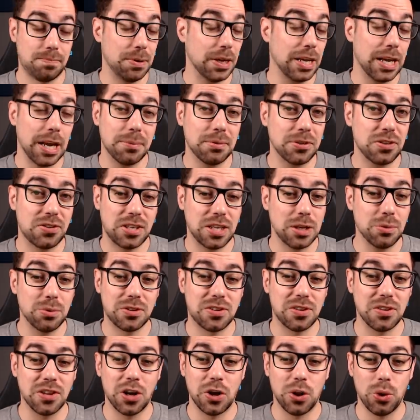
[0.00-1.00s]
Being able to see
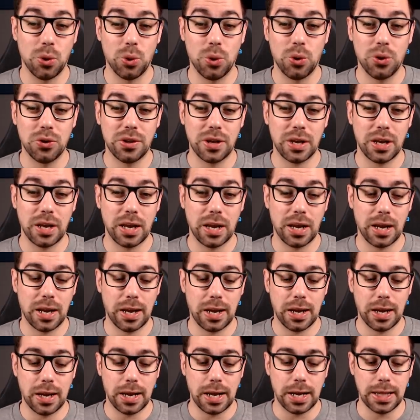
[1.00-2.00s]
what's in the hold
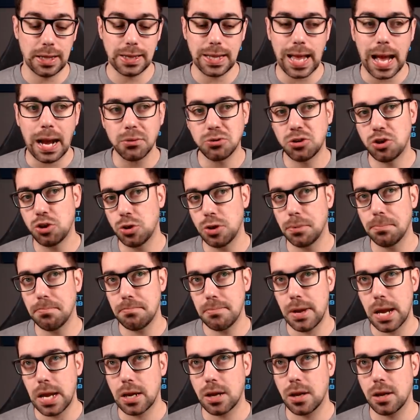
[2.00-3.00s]
allows you to
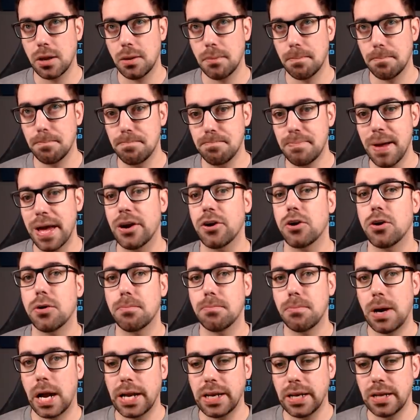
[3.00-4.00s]
make better
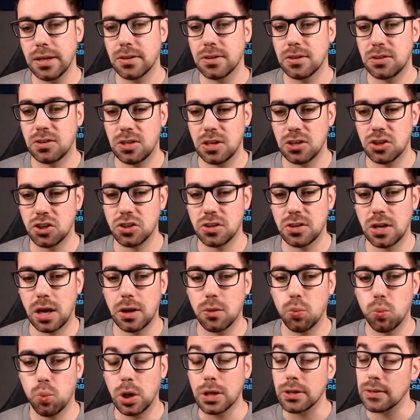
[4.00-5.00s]
mining decisions
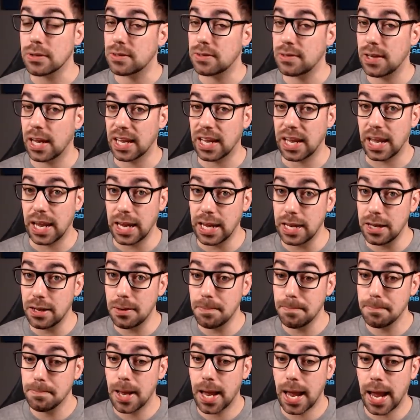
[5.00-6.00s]
on what to take
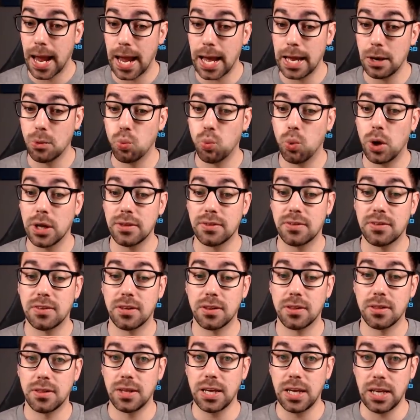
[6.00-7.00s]
in and what
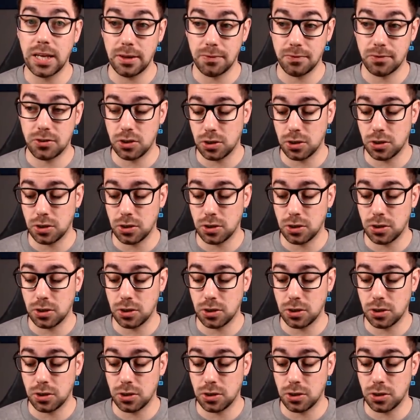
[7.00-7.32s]
to leave.